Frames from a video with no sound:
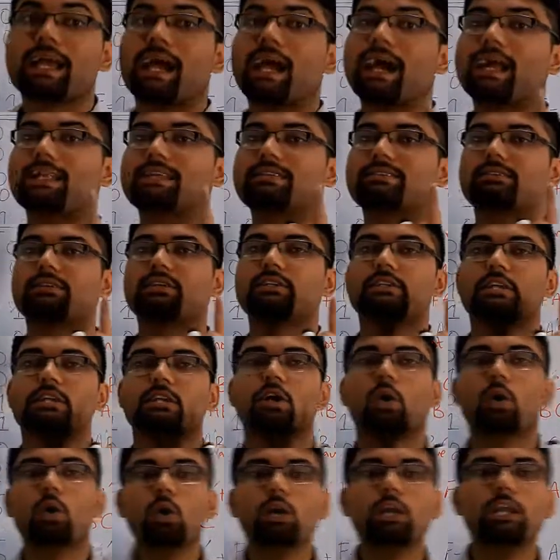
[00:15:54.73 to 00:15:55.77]
and is written
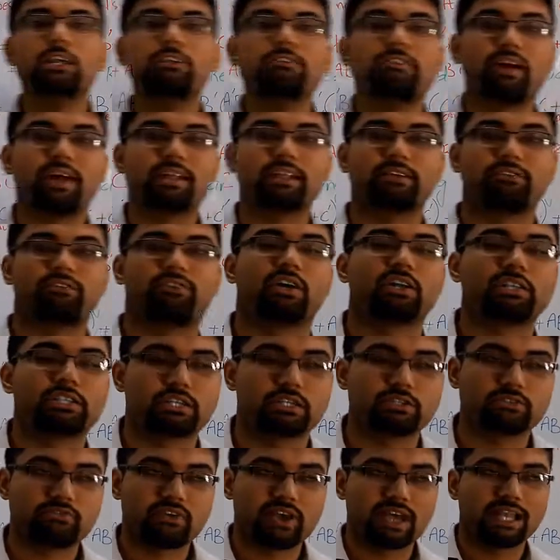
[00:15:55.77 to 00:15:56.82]
only when the
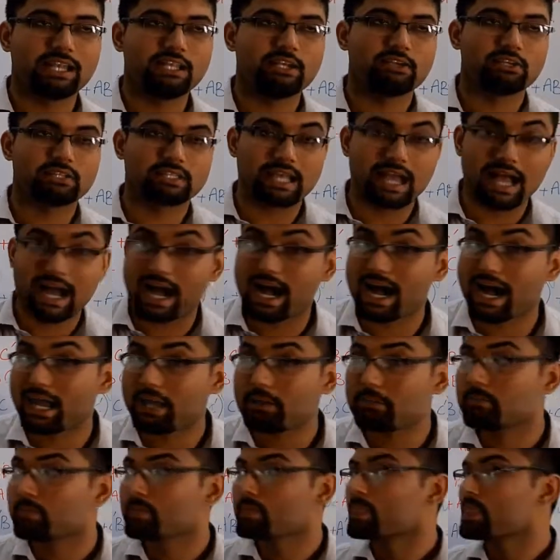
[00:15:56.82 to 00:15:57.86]
function's value is
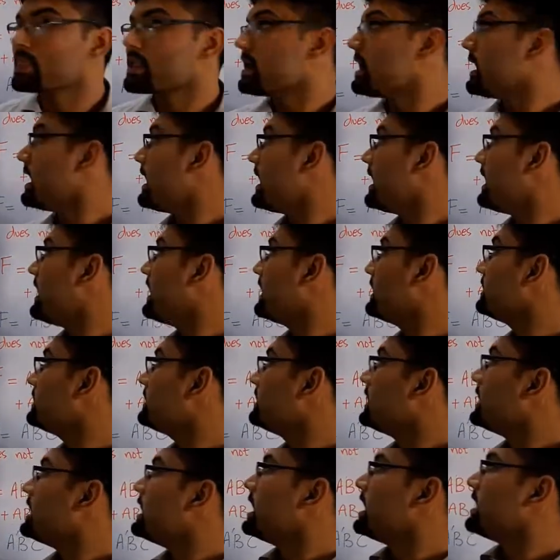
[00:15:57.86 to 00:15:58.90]
high and
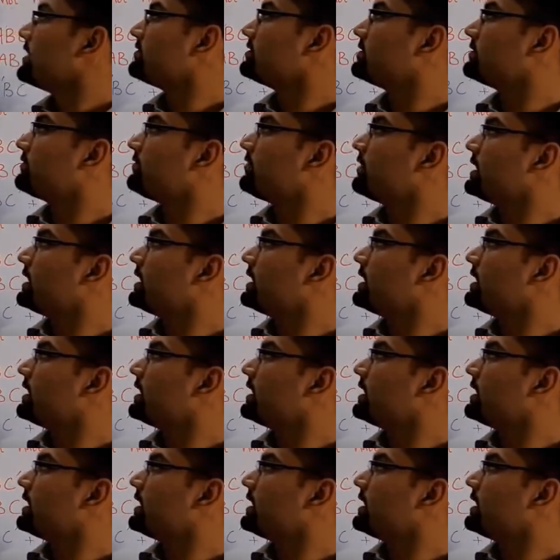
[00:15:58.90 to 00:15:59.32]
if the